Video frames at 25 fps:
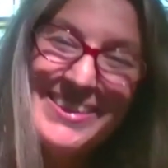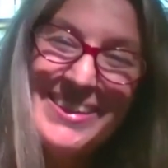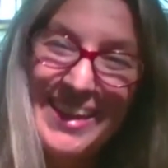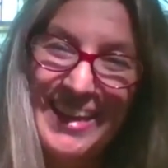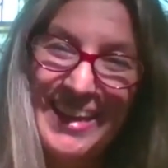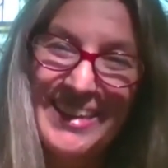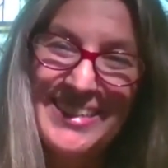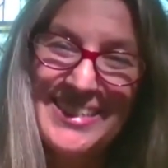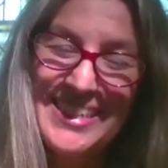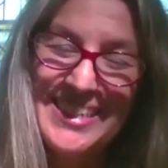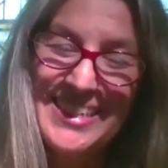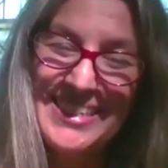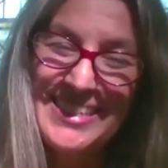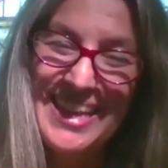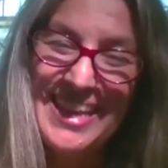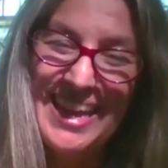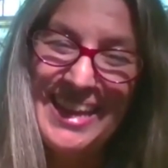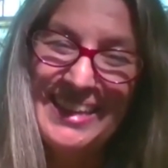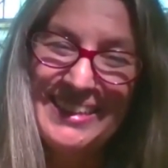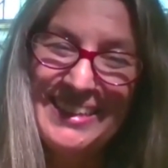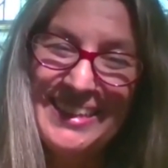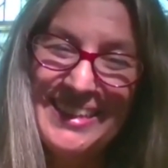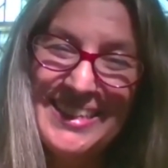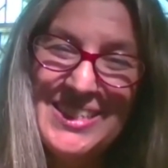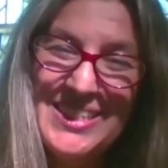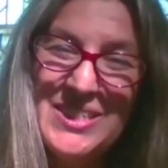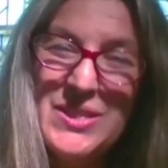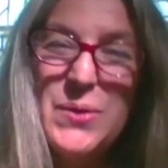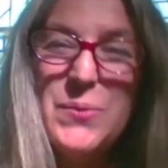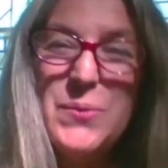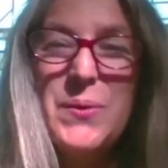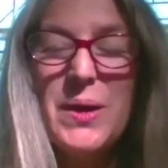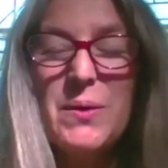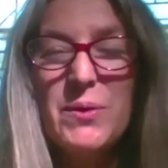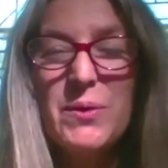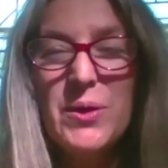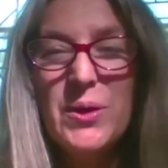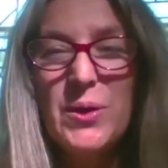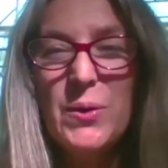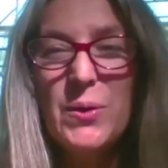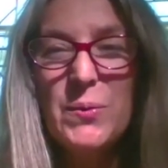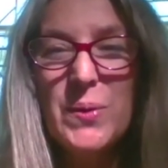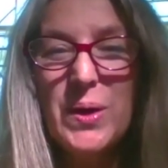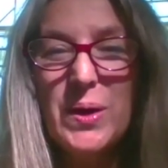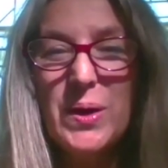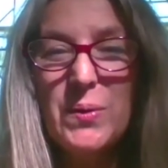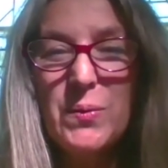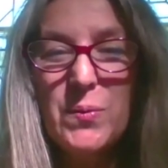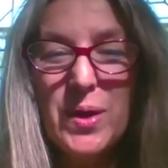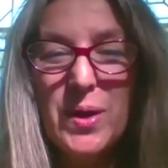Yes, exactly. So,
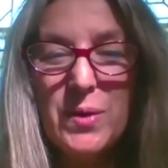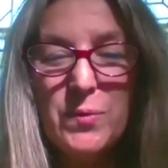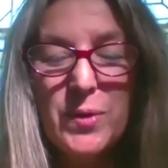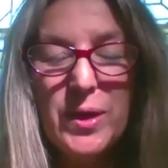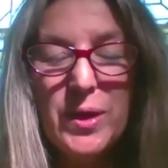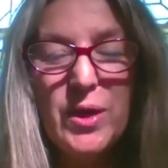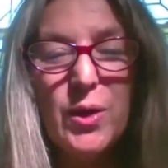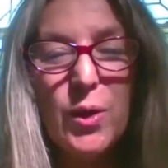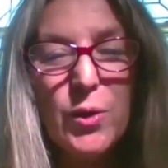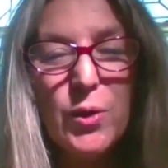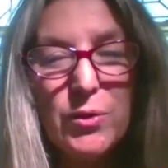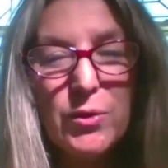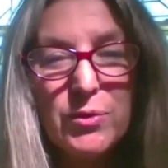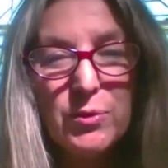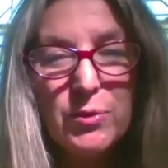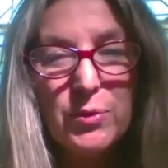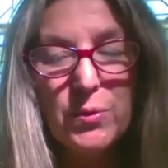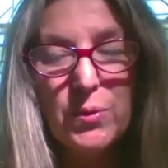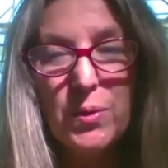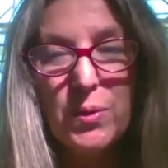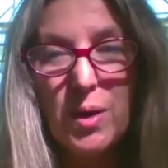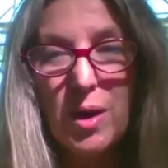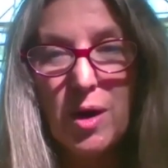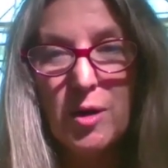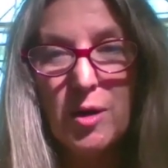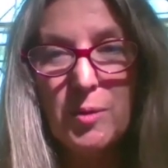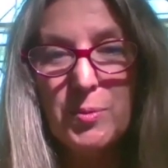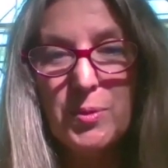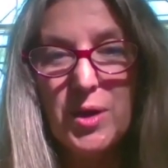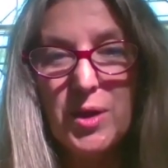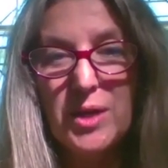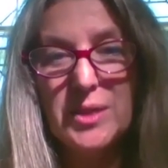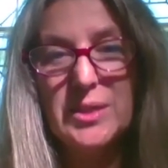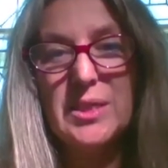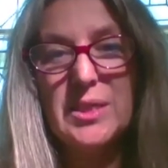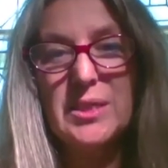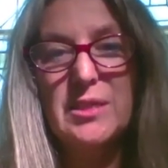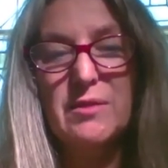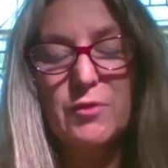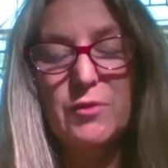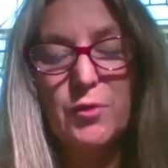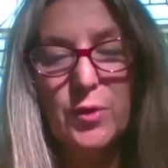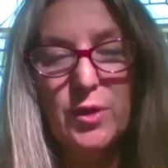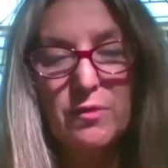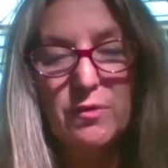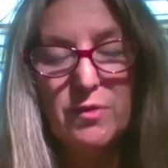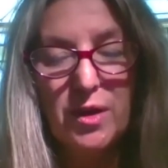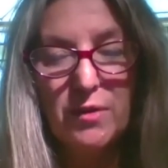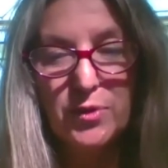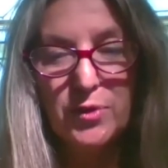when we go through our process of
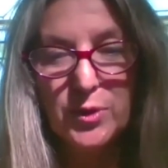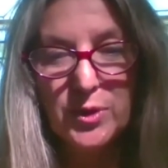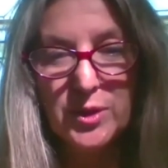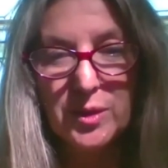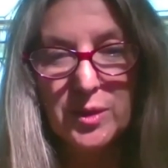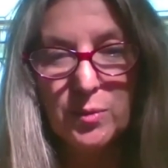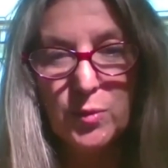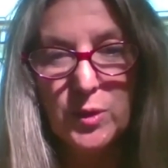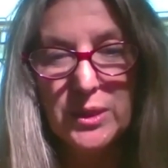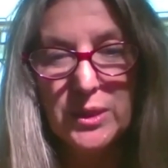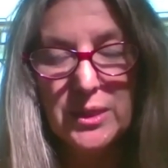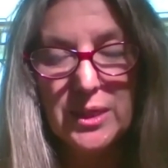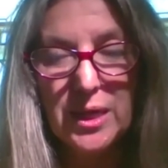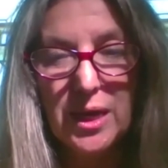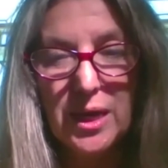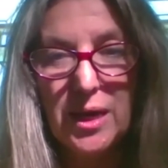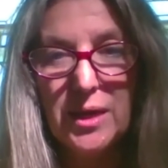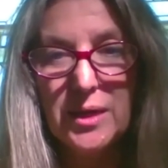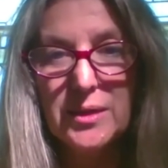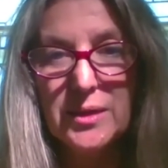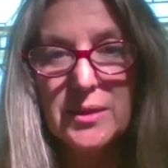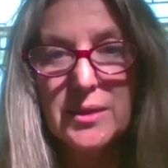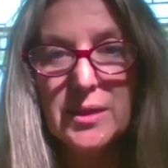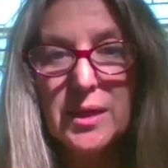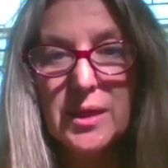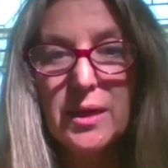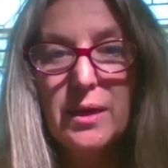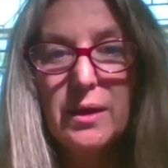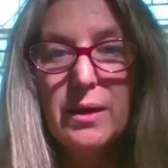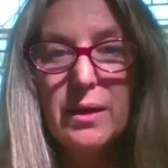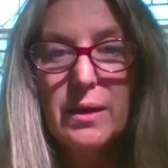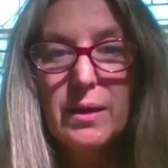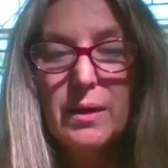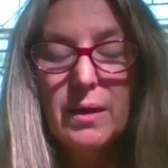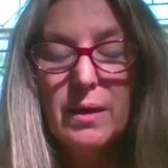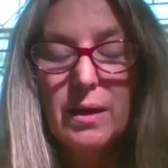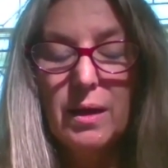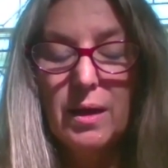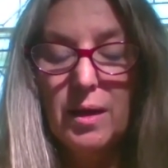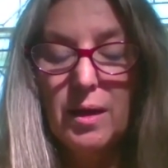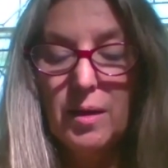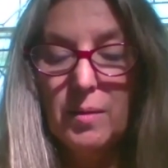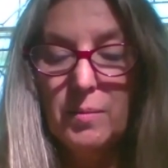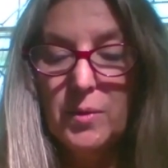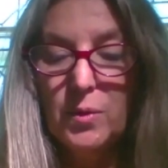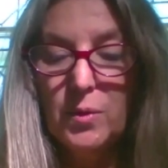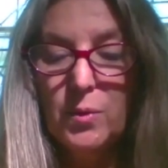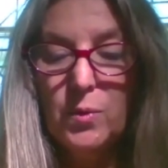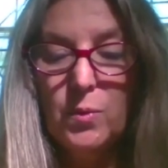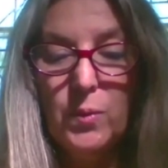grief after someone dies,
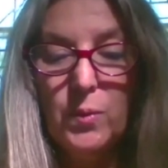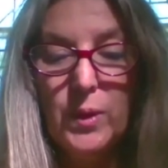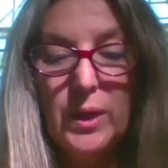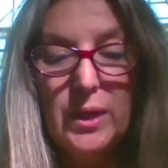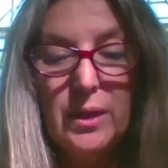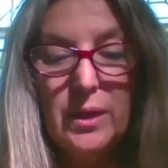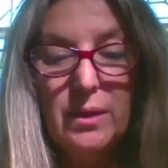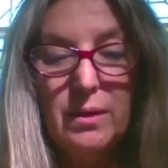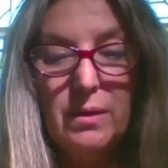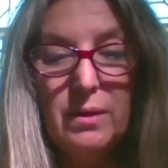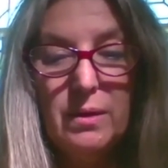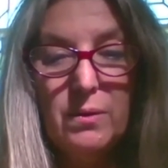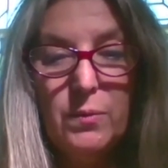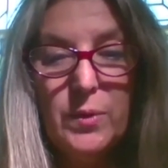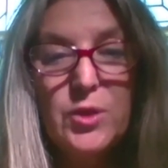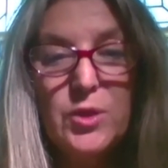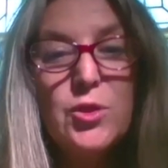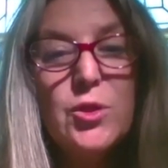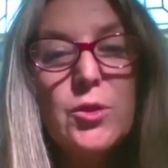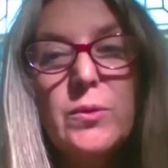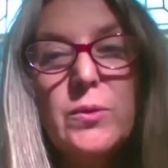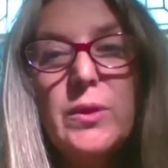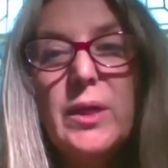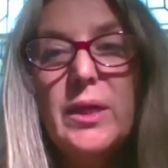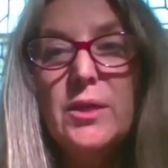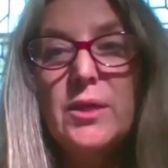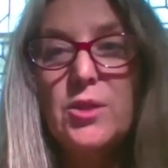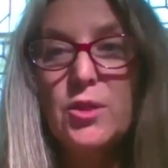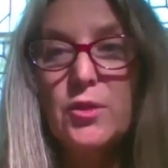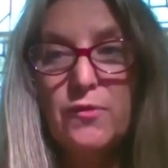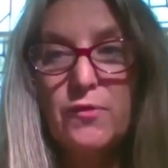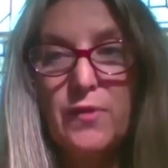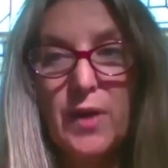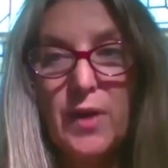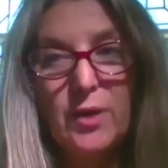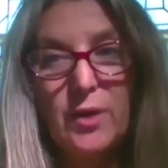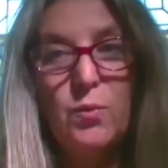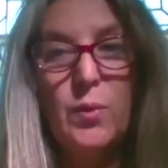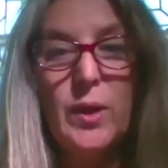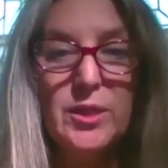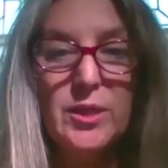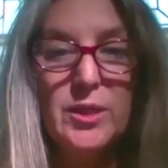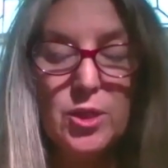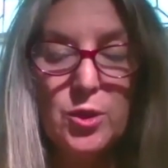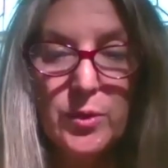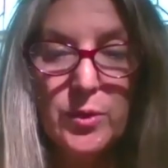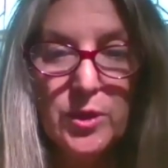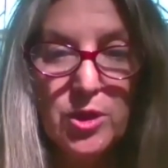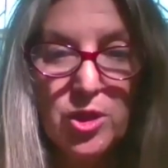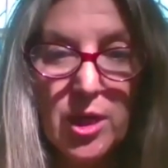we do need to find ways
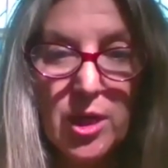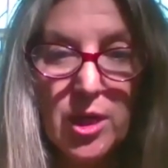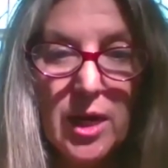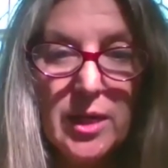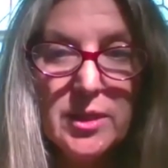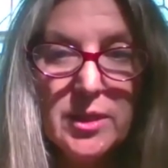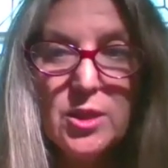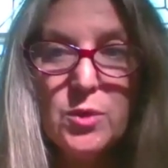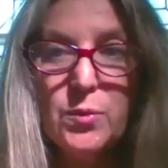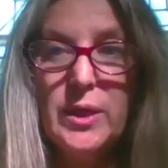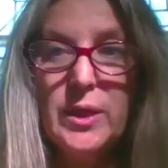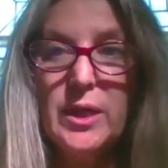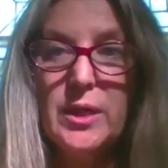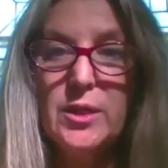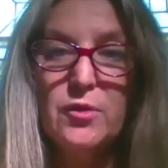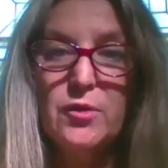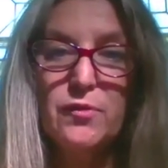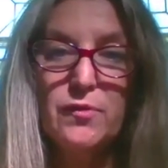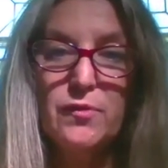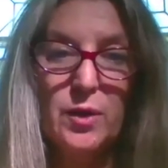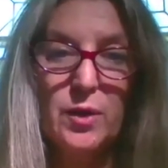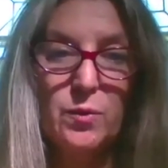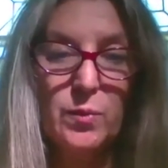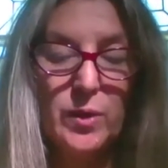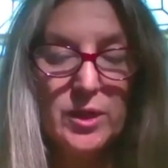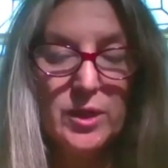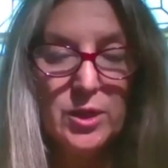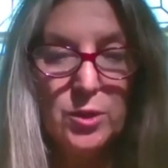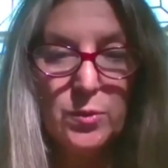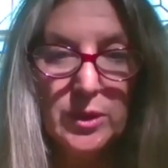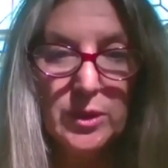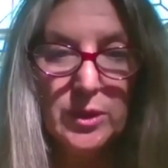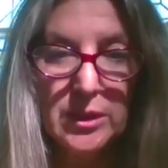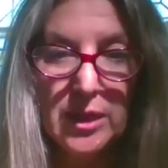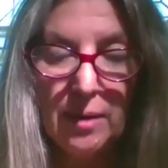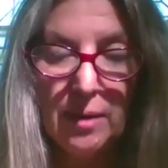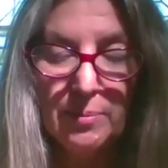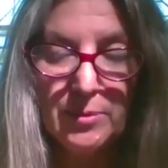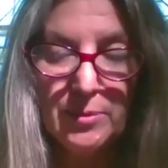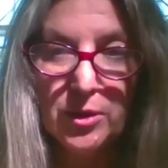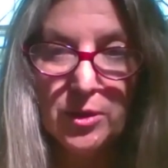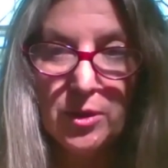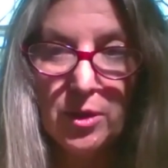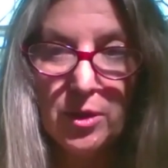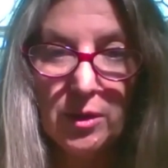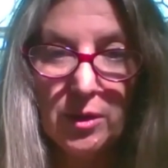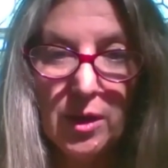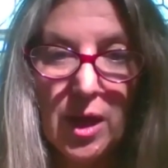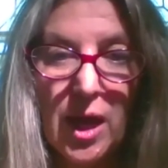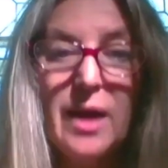to adjust. We need to find ways to adapt in
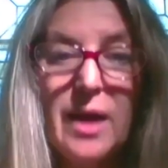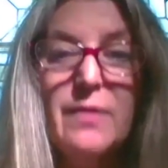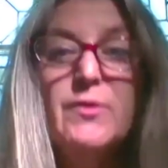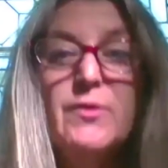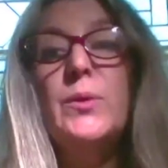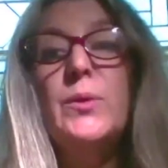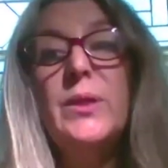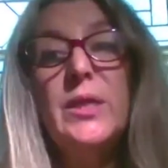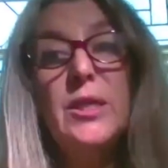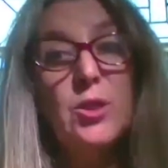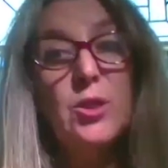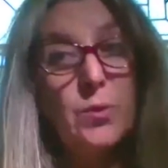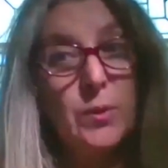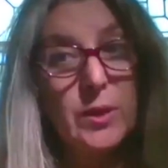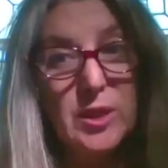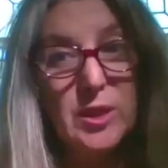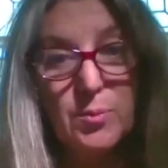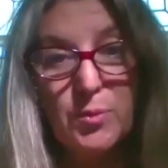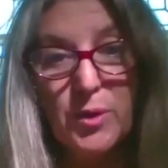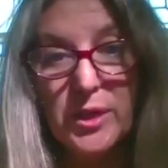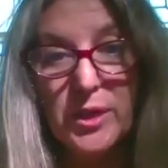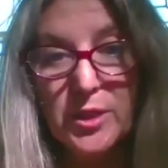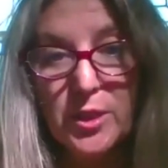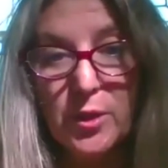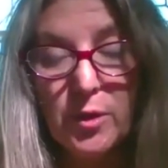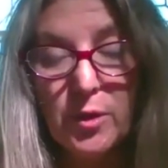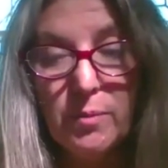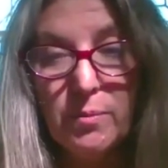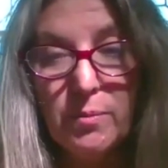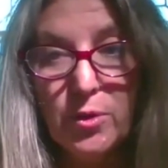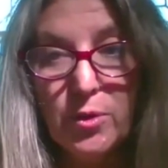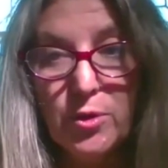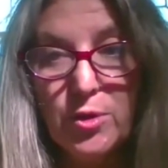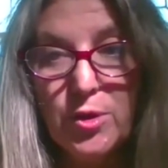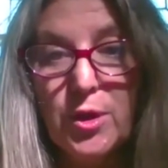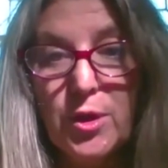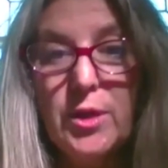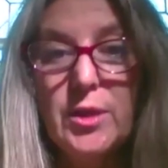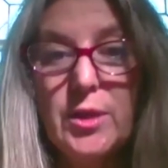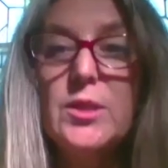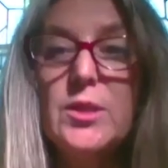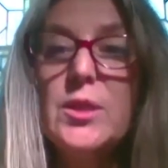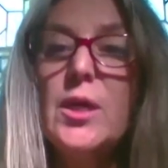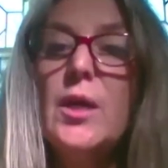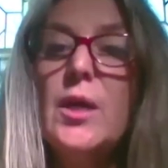our lives. We need to express our emotions.